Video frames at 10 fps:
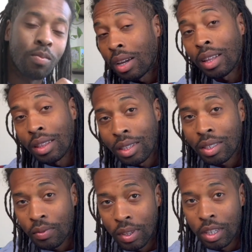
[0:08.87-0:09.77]
In this
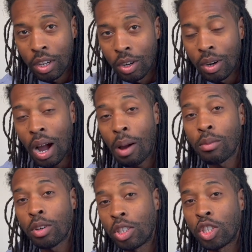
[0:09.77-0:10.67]
video, I'm
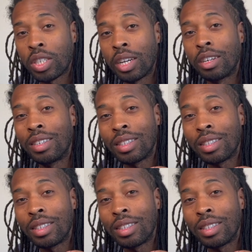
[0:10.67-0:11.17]
going to share